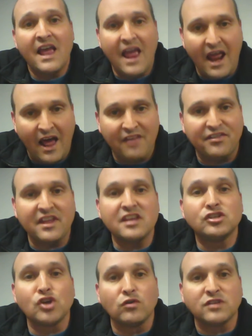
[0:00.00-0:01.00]
and I think he
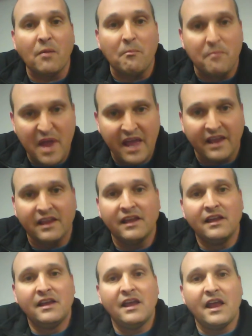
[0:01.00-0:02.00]
shows up big
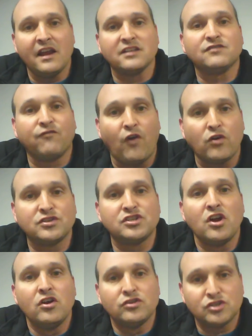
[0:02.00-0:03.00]
in his first
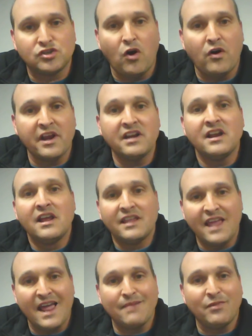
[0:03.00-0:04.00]
starting
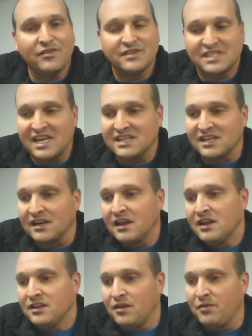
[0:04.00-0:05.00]
game of the season.
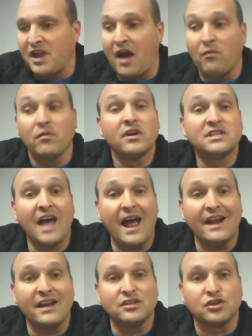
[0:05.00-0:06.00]
Then we got tight
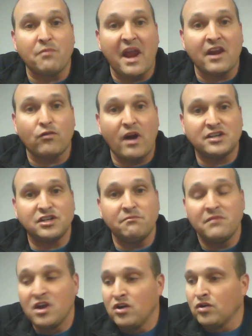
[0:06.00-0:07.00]
end Jermaine Gresham
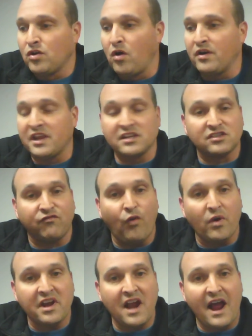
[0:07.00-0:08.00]
going against the
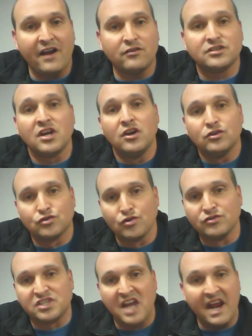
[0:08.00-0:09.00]
49ers. Drew
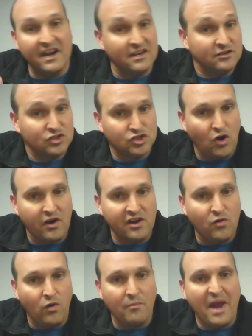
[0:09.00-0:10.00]
Stanton, starting
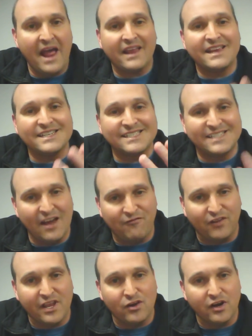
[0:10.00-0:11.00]
quarterback. He's
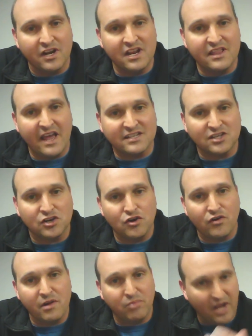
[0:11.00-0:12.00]
definitely going to need that
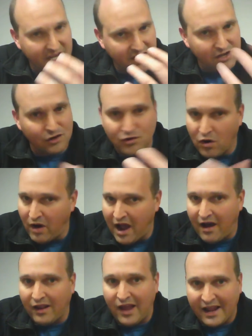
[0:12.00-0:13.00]
security blanket. You know how I
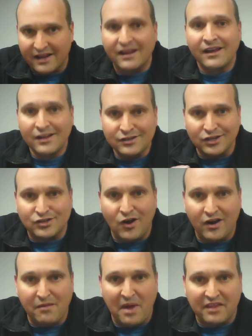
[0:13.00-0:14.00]
like to talk
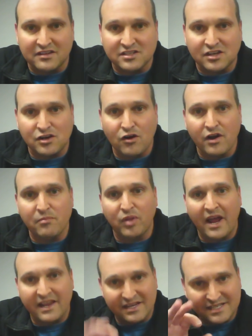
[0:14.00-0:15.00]
about the security
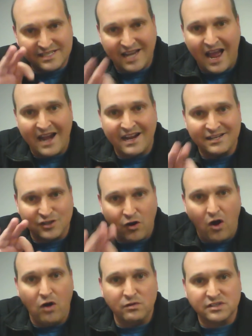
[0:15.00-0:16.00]
blankets. Tight ends are
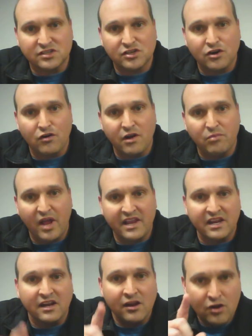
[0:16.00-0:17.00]
always a security
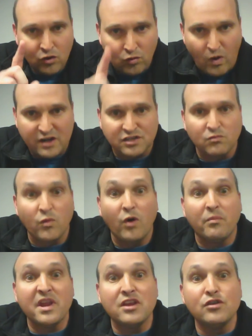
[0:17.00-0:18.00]
blanket. Gresham will
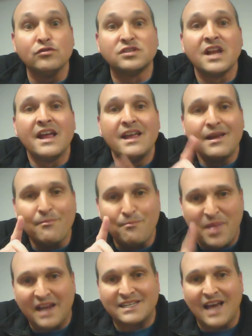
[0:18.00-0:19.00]
be used
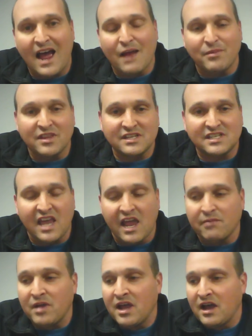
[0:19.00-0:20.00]
big time in this
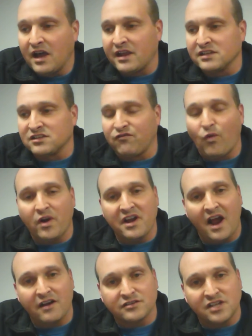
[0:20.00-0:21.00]
game against the
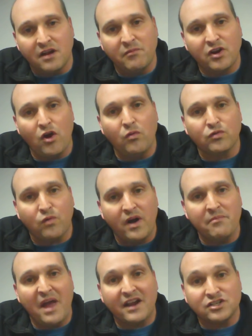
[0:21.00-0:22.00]
49ers. Then I'm going to go with running
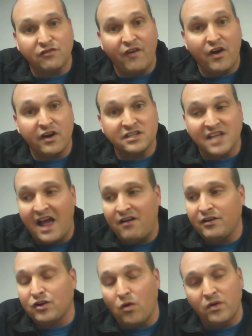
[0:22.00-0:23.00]
back Javarius
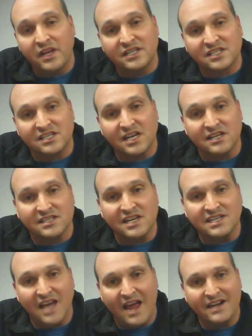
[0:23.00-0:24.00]
Allen going against the Tennessee
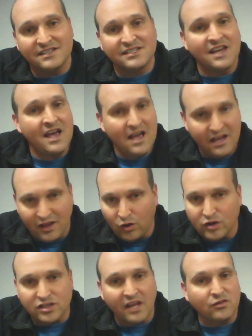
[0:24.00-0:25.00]
Titans. It
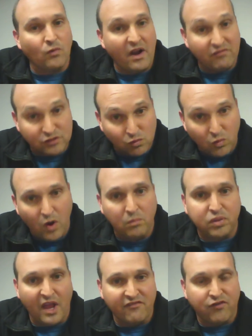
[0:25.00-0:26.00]
looks like the Ravens will
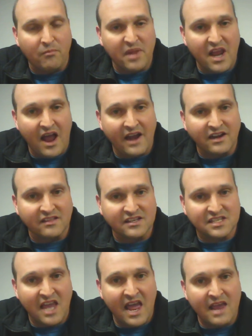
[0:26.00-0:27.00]
play from behind in this
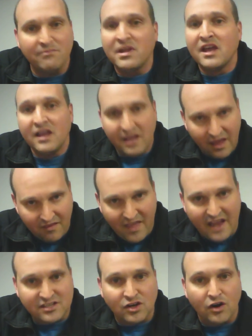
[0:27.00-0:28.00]
game, and
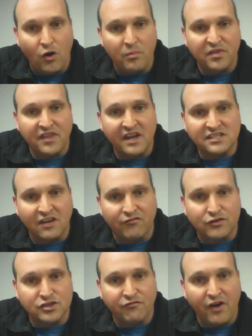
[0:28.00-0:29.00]
that's going to open things up for
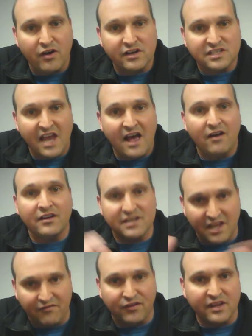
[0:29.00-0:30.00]
Javarius Allen.
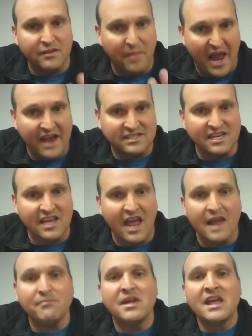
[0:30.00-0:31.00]
Definitely in the passing
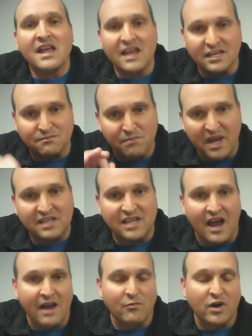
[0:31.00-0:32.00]
game. He's big
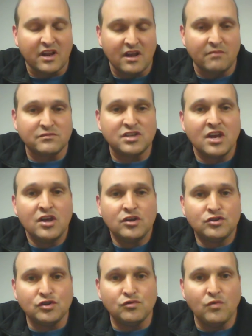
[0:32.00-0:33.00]
time when it comes
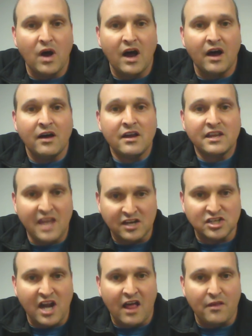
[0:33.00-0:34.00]
to
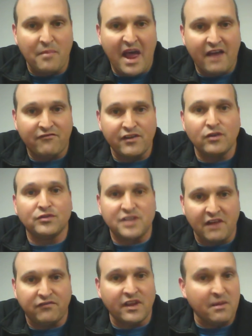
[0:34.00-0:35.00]
catching out of the backfield.
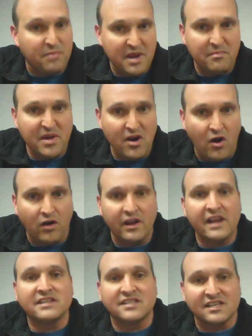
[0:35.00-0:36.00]
Definitely in PPR
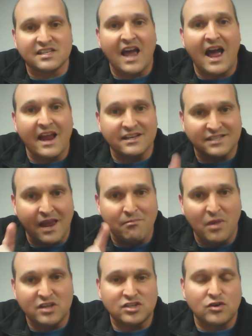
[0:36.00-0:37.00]
leagues, this guy is a
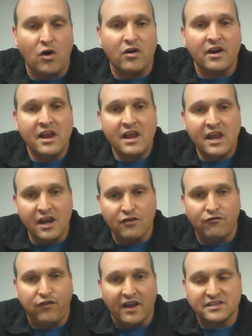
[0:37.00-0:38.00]
must-start in your
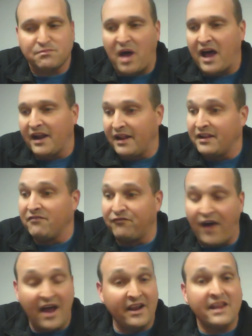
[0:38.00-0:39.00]
flex spot. And then
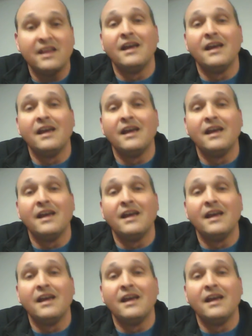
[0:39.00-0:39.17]
finally,